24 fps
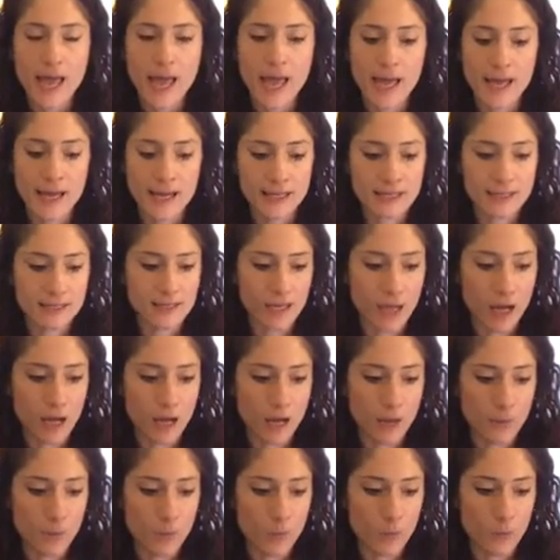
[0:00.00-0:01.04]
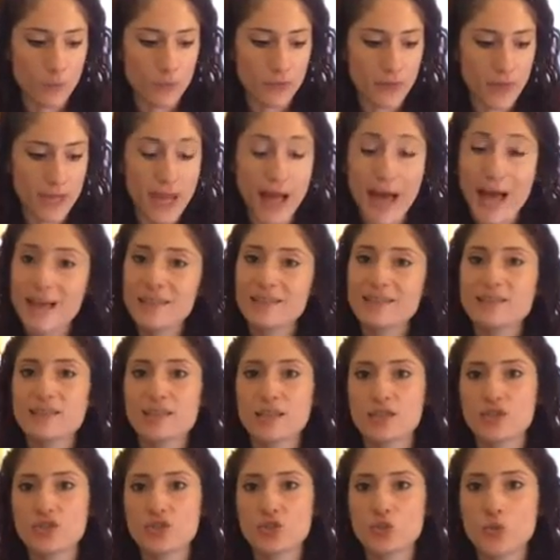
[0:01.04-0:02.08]
and they asked
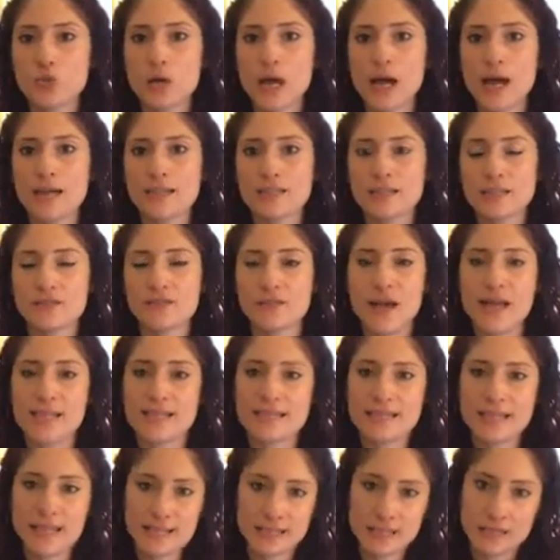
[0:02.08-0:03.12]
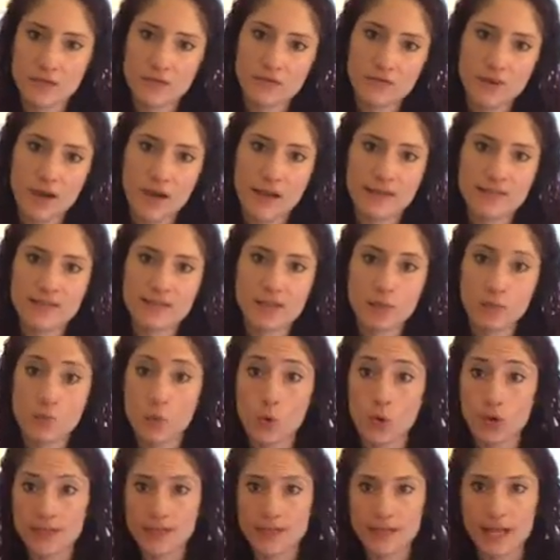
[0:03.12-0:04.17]
us to kind of identify
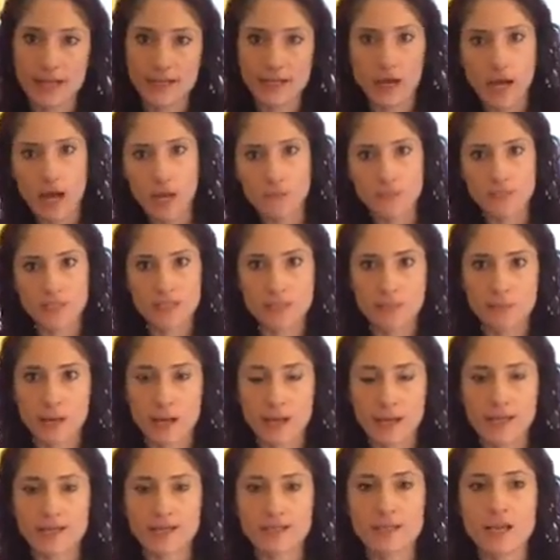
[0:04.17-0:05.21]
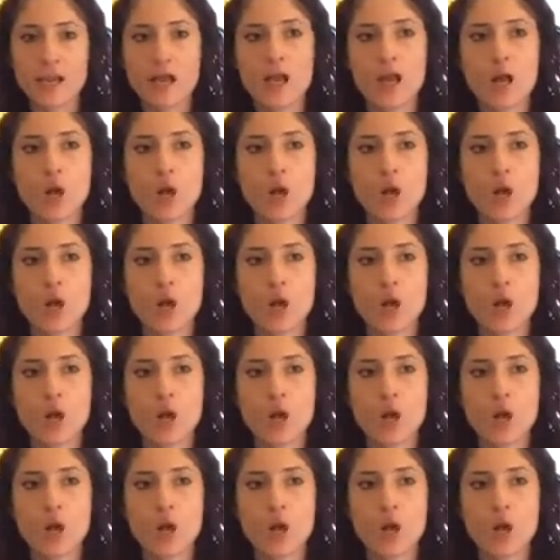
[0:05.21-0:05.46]
some words that come to mind